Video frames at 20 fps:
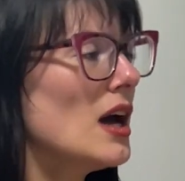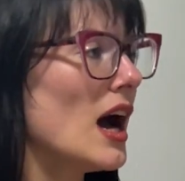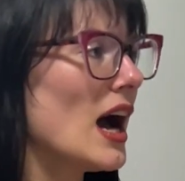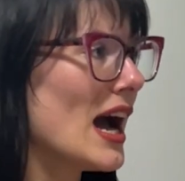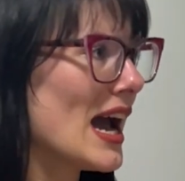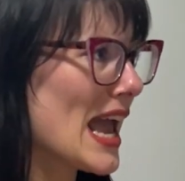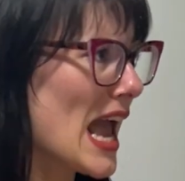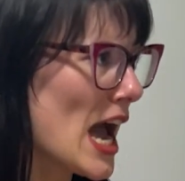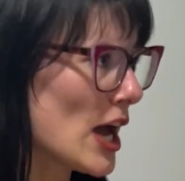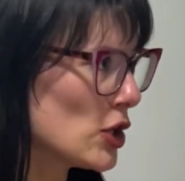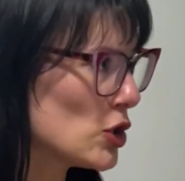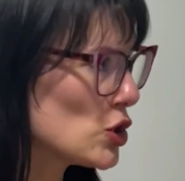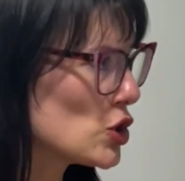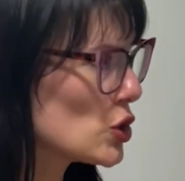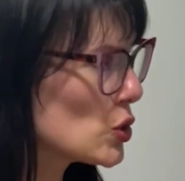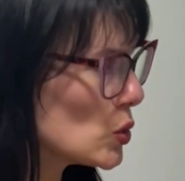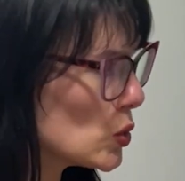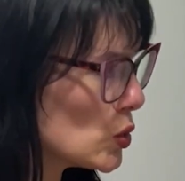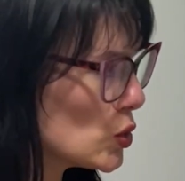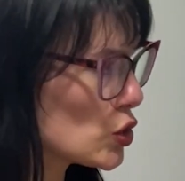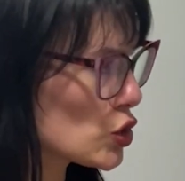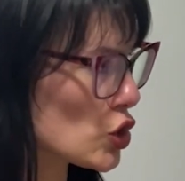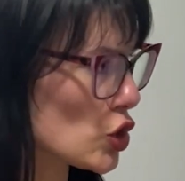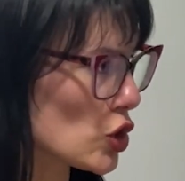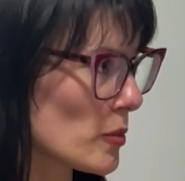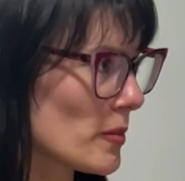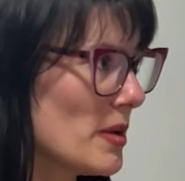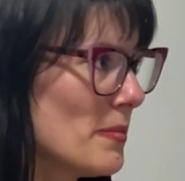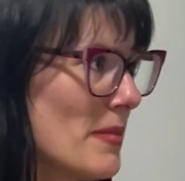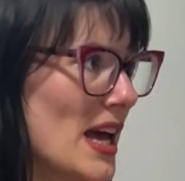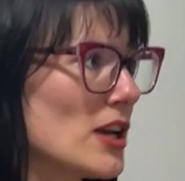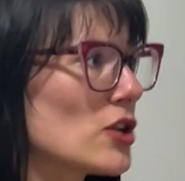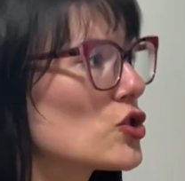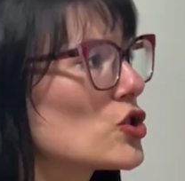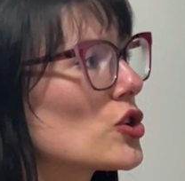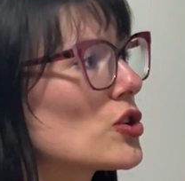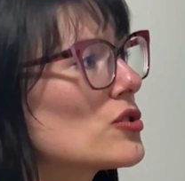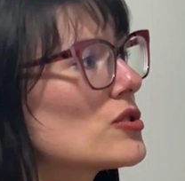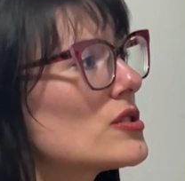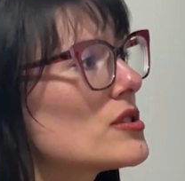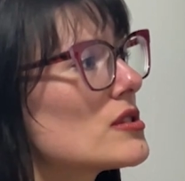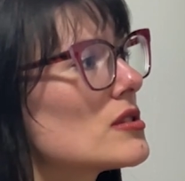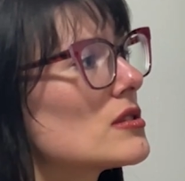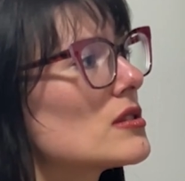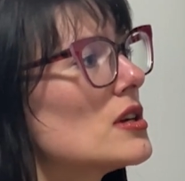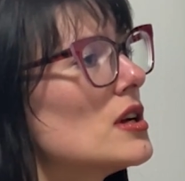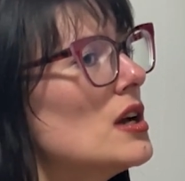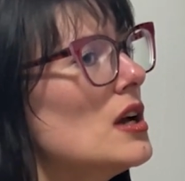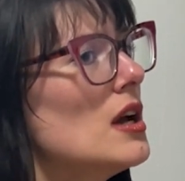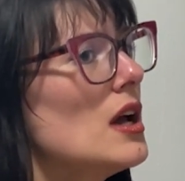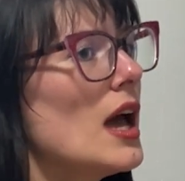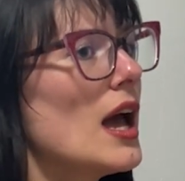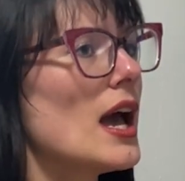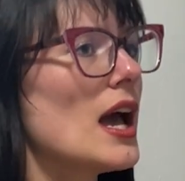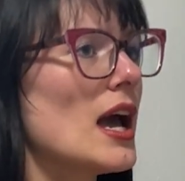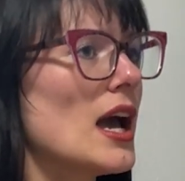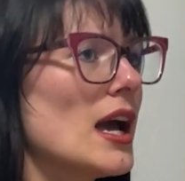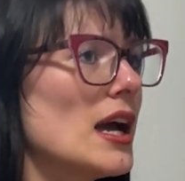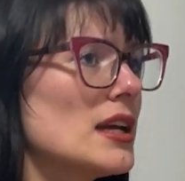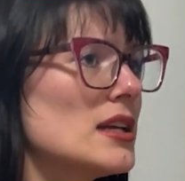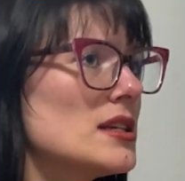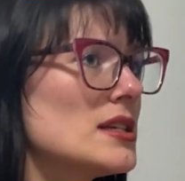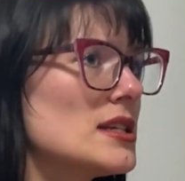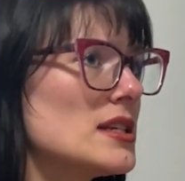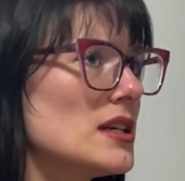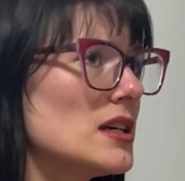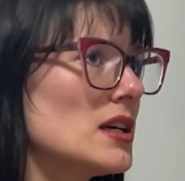I had two German managers and